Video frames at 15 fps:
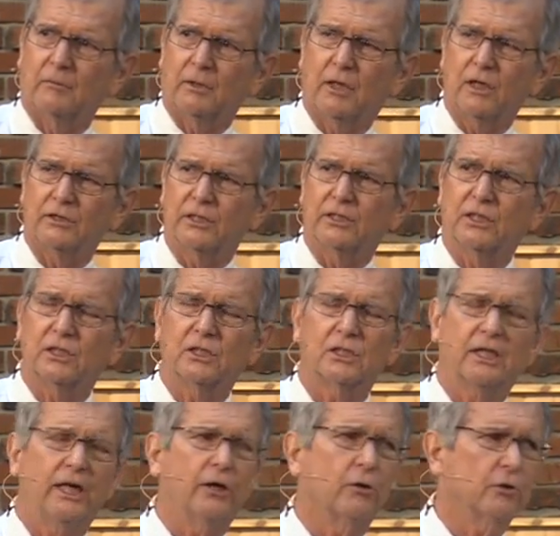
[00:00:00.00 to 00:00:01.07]
because it
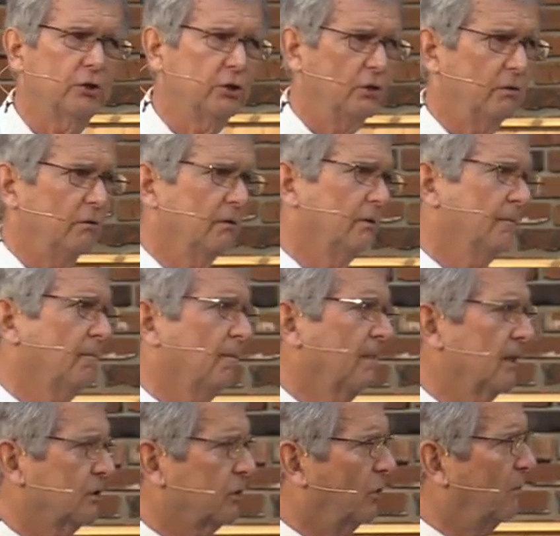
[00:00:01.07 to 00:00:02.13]
scares you
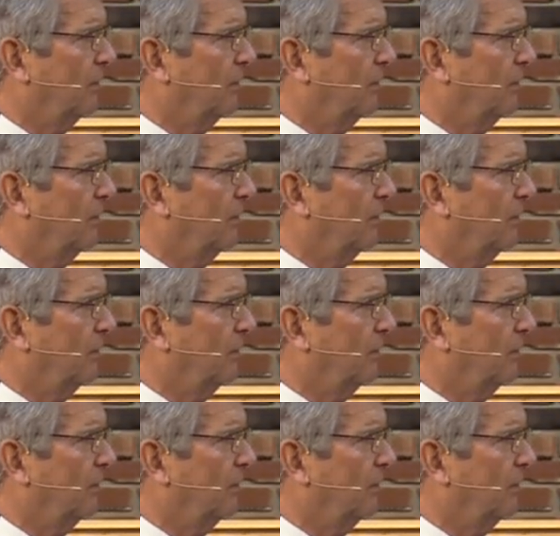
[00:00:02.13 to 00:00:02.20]
so